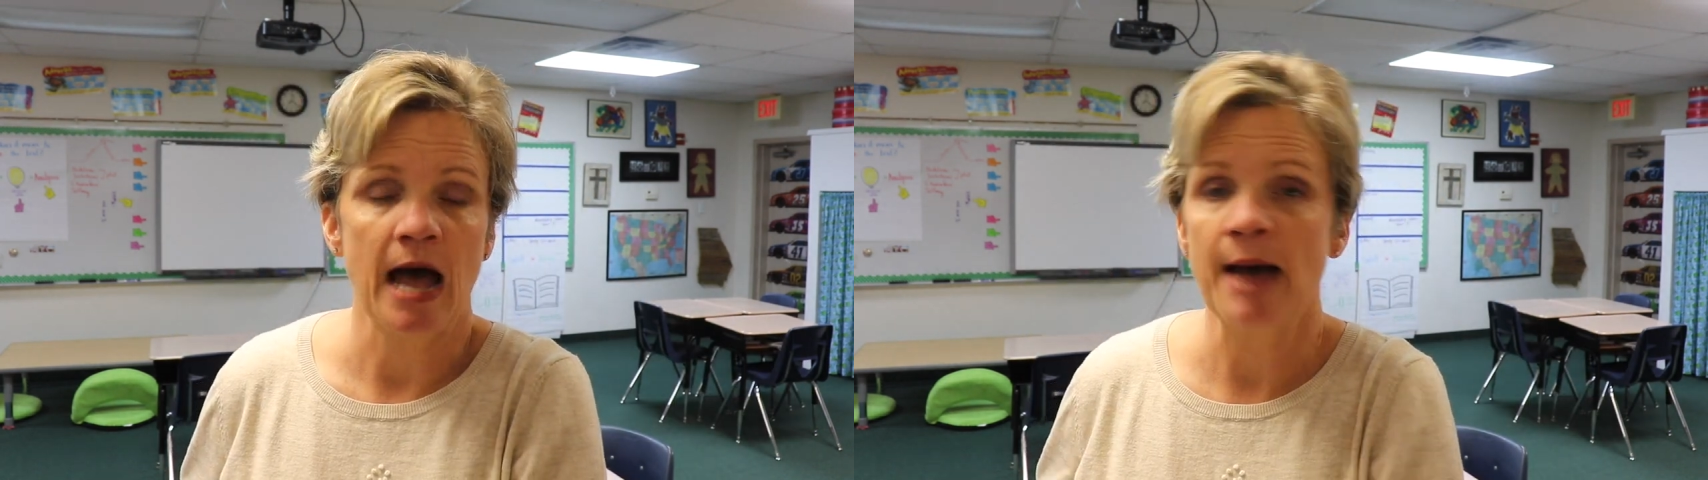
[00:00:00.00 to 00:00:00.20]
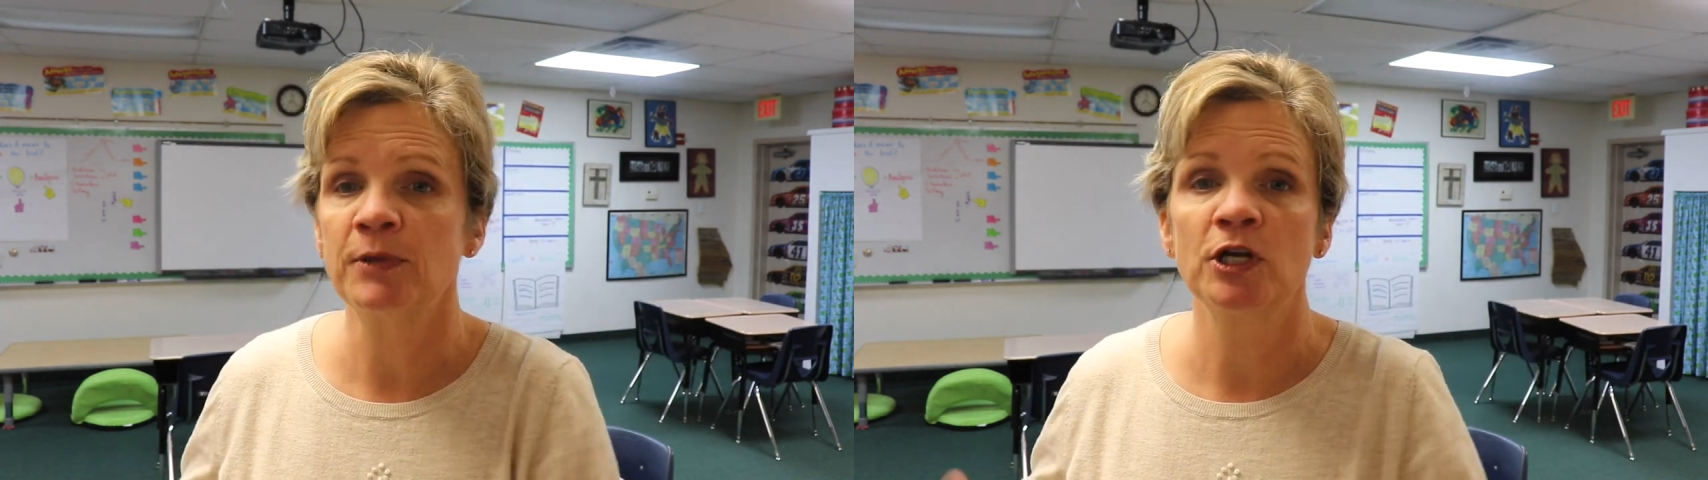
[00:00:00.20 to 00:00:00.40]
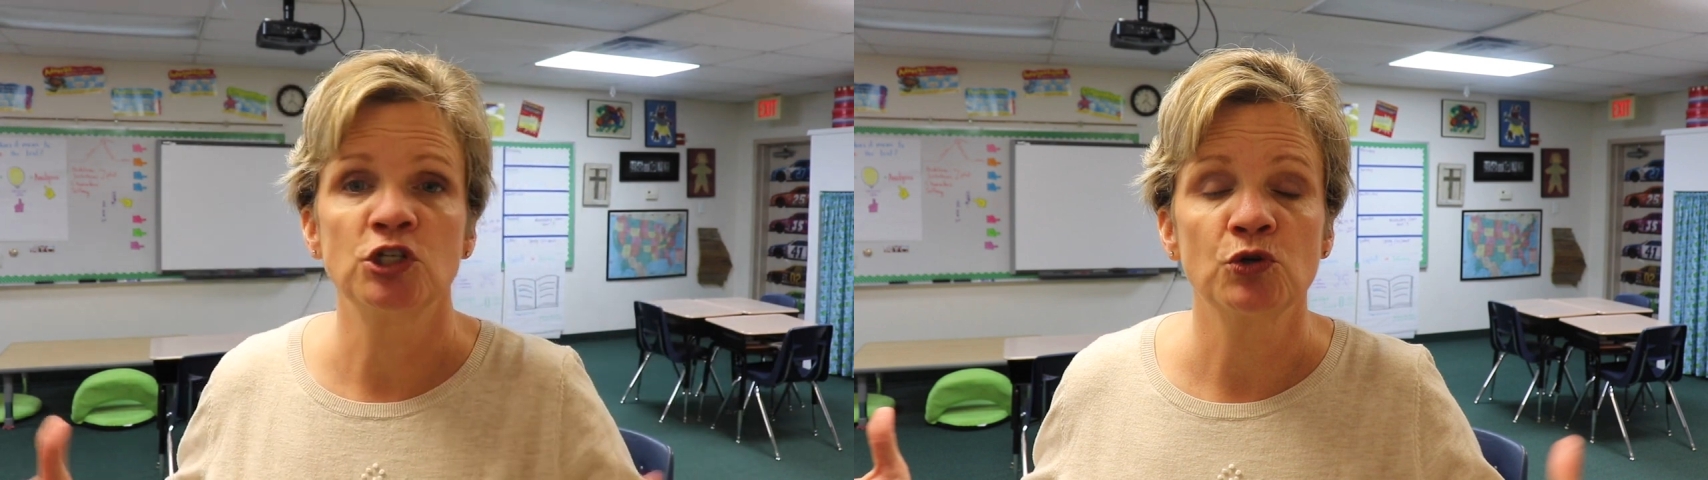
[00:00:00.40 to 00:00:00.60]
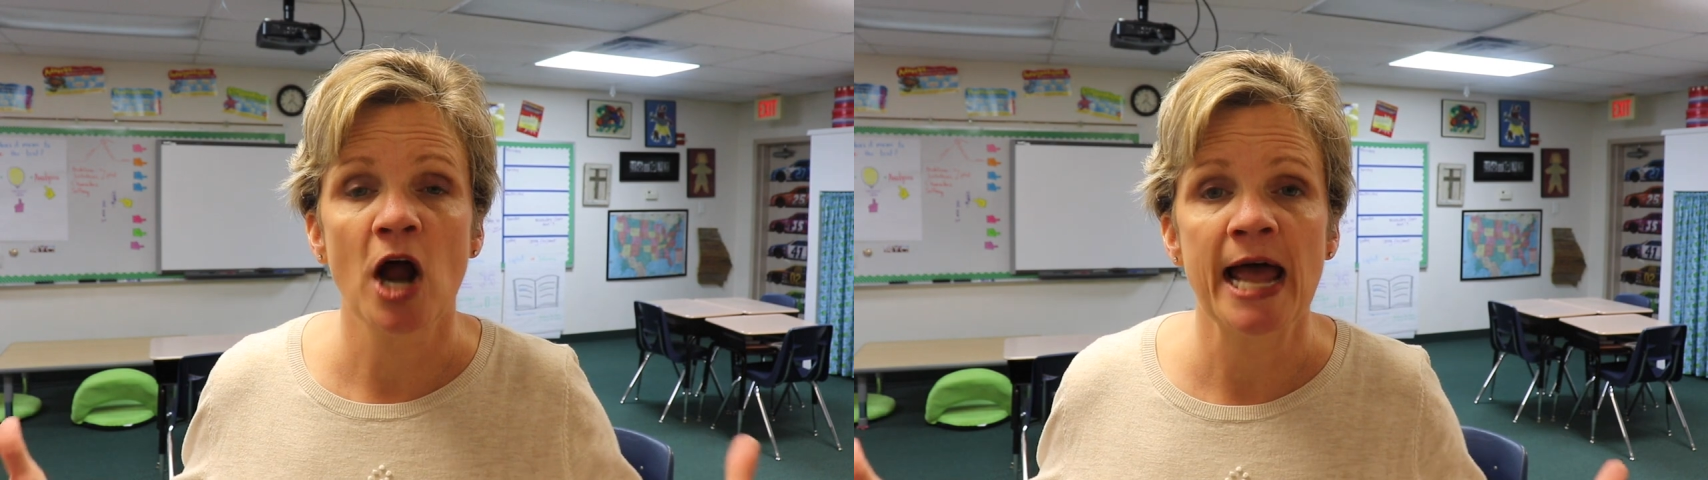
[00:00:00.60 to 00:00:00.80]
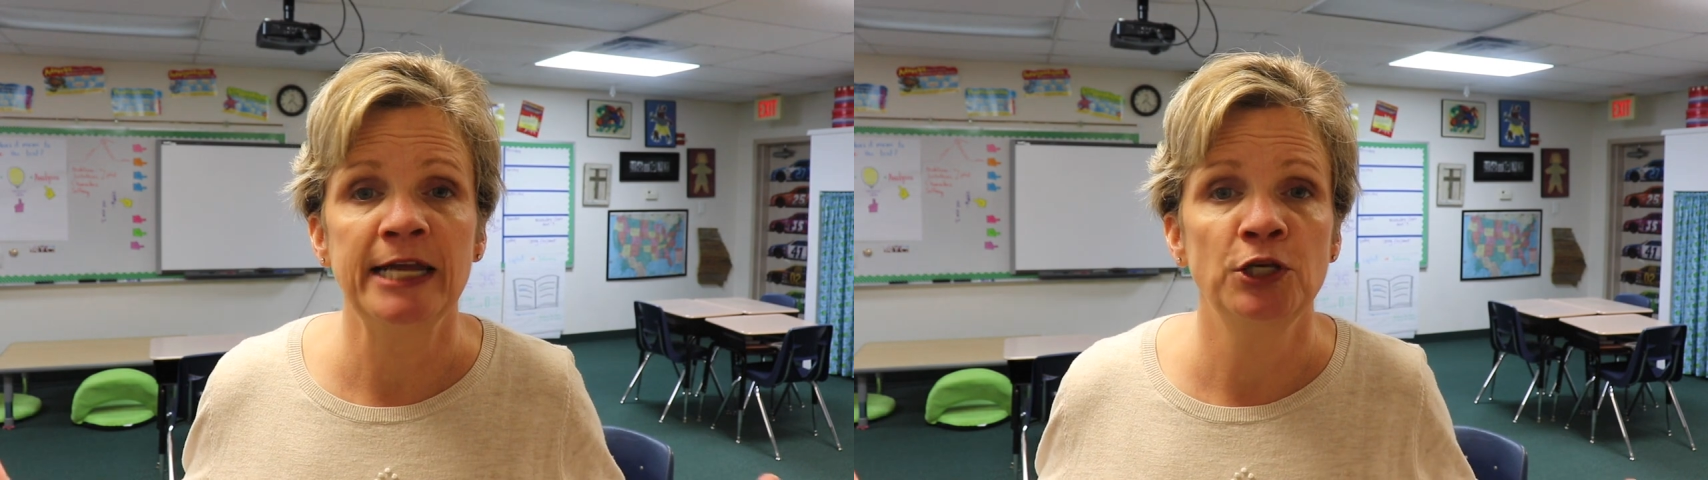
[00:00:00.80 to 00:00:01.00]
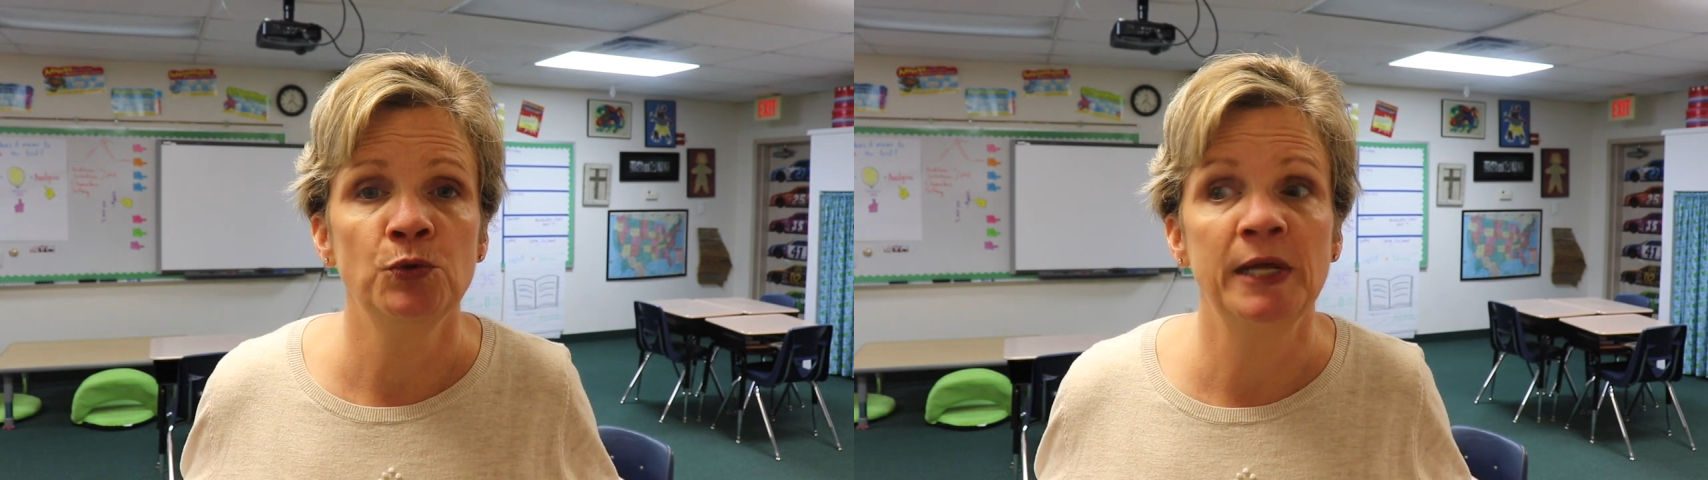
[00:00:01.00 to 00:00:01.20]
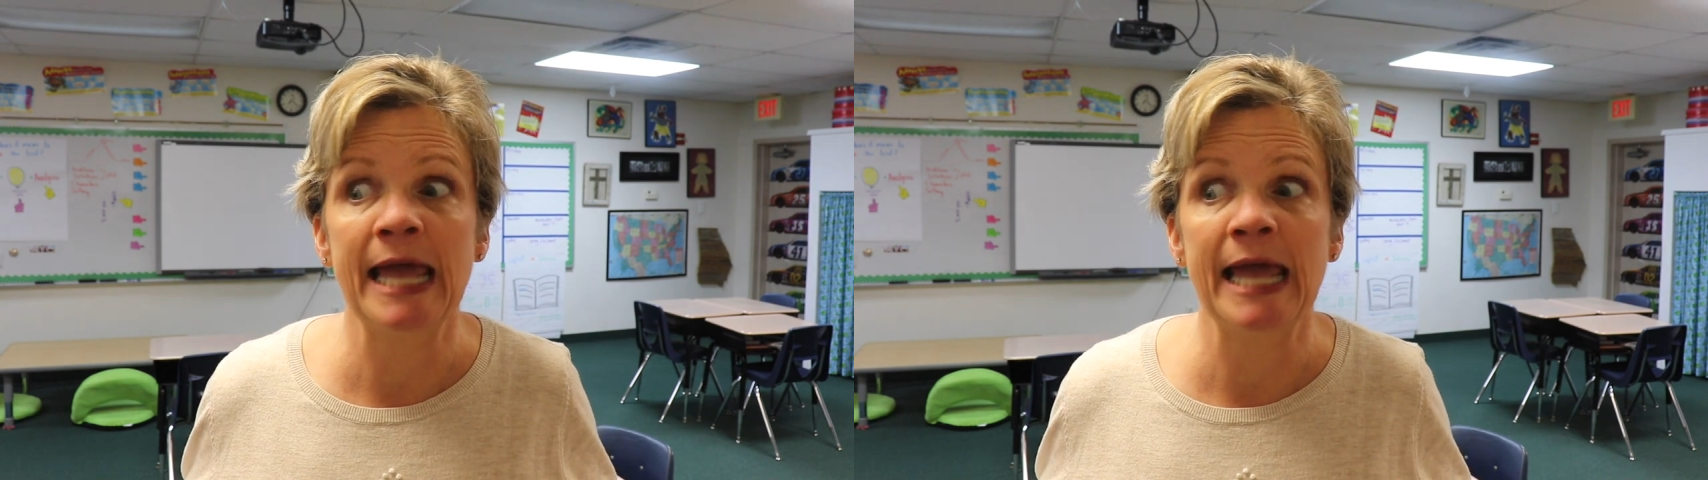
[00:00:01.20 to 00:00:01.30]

I'm going to try a new